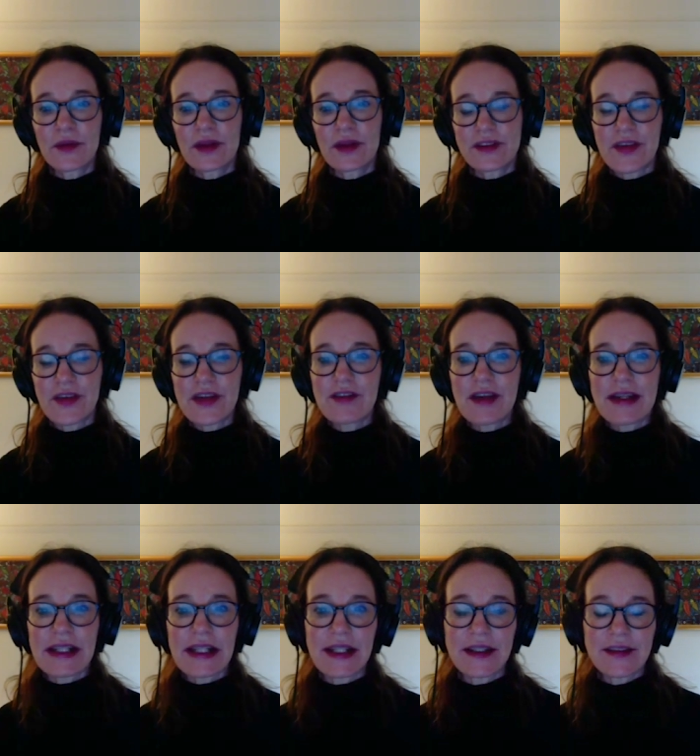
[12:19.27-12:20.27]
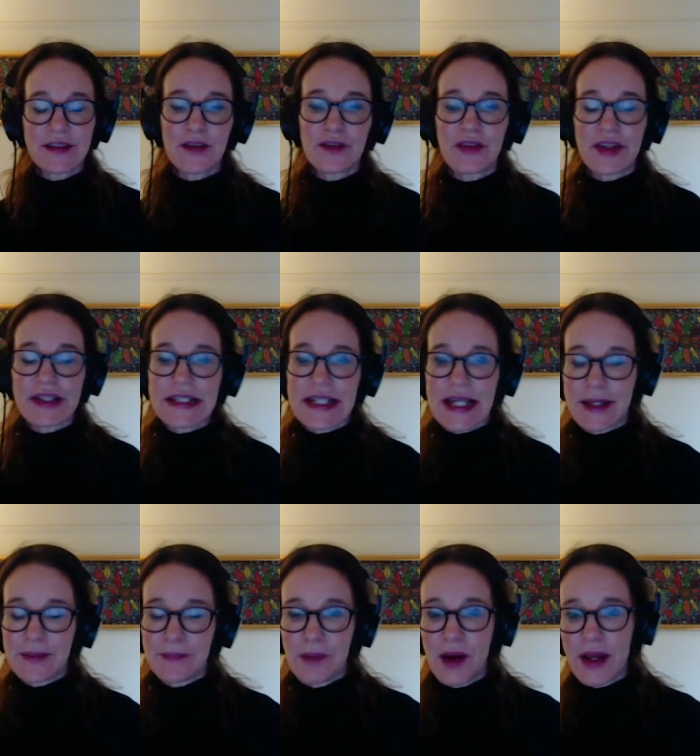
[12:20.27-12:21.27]
Although it's very rainy here, it's not a fine
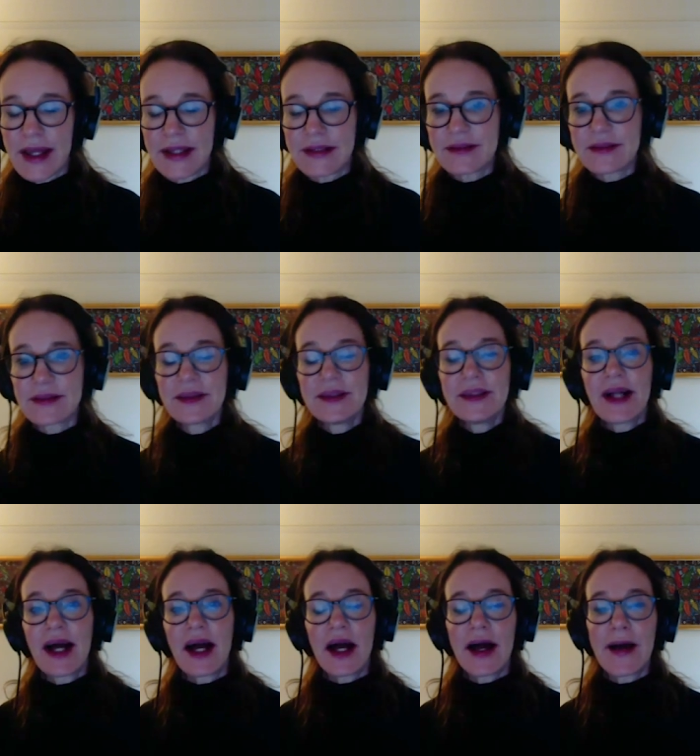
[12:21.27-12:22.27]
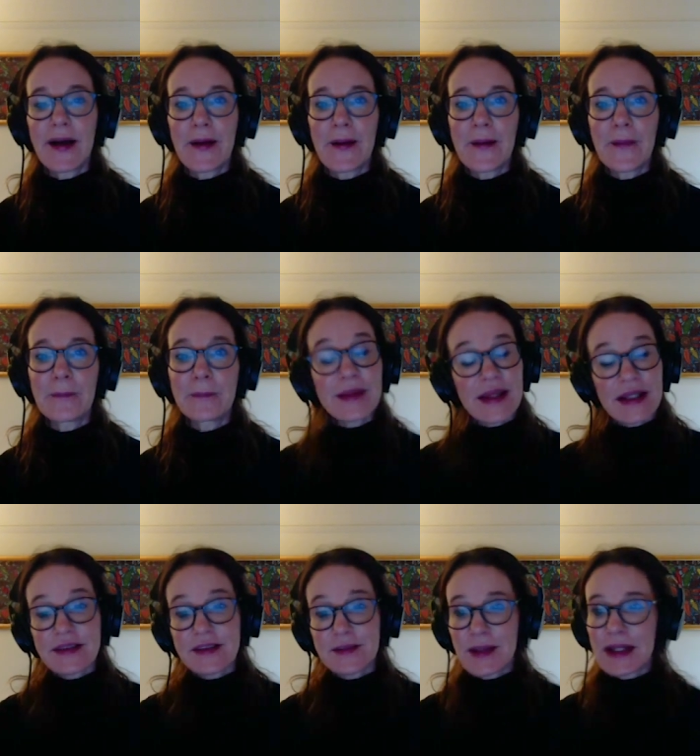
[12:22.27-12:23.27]
day, my end. But
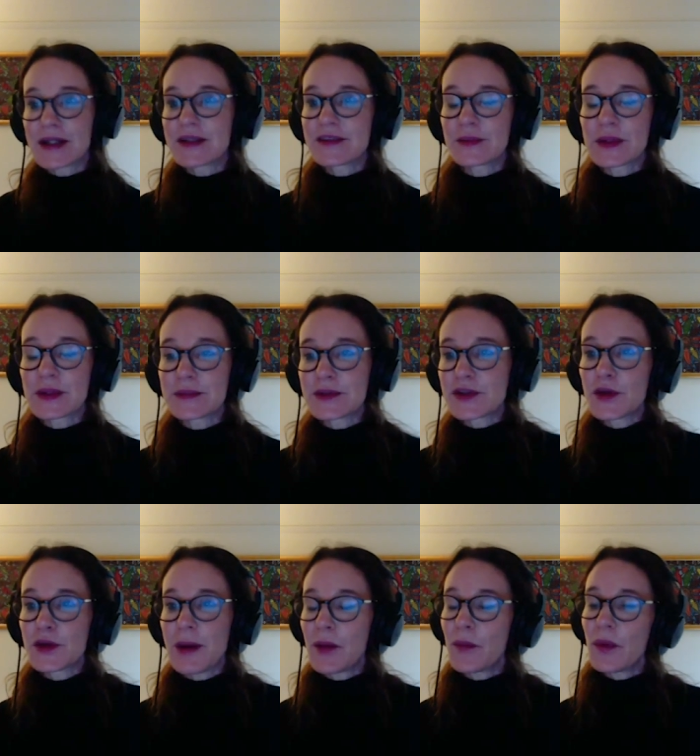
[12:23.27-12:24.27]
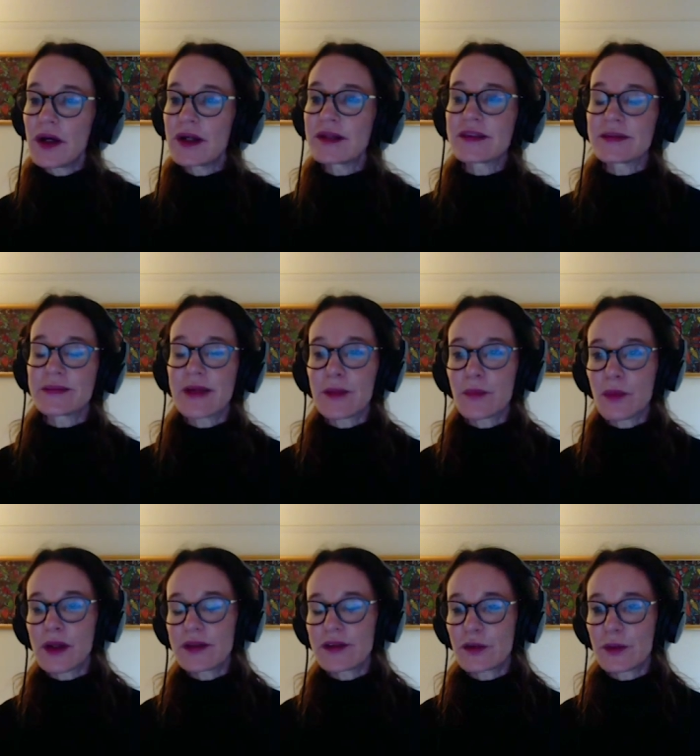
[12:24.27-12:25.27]
that doesn't matter, because we're going to talk about words, and
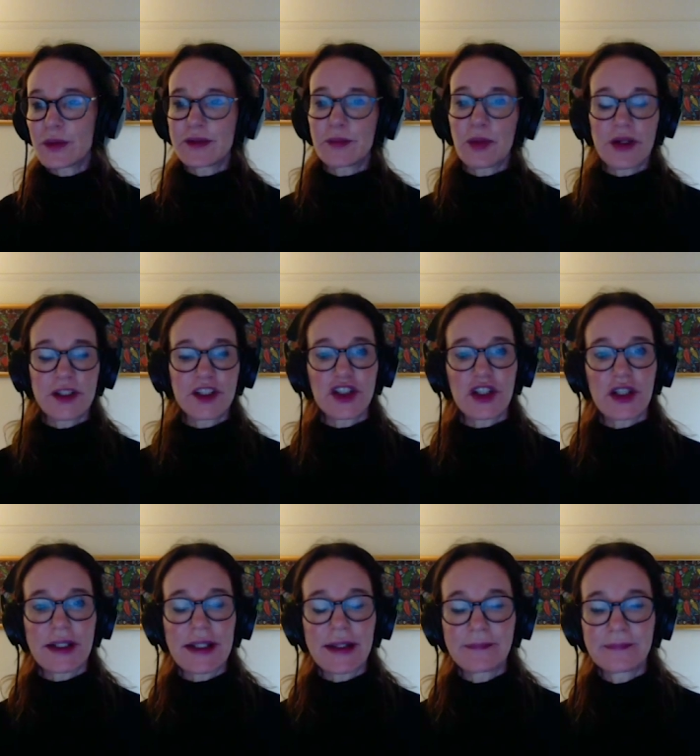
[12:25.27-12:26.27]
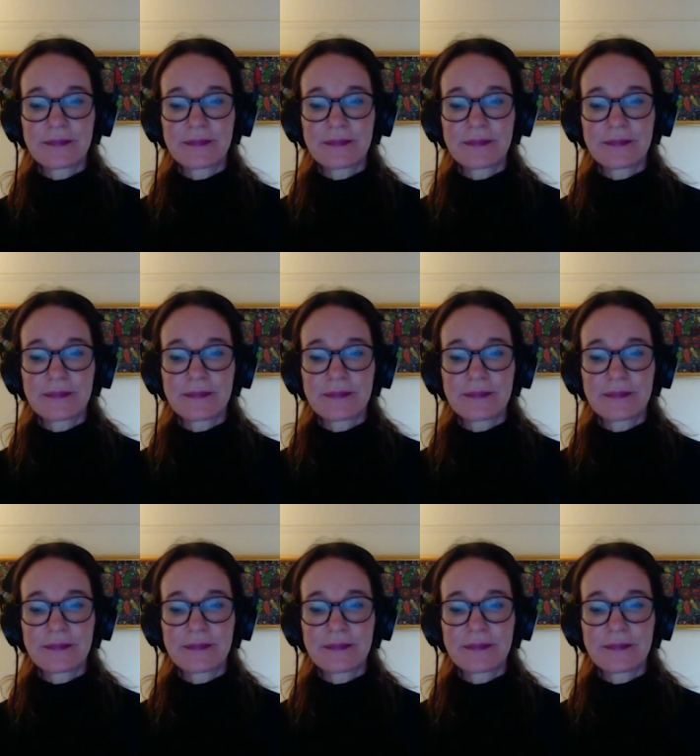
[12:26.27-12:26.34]
words are always bright and shiny.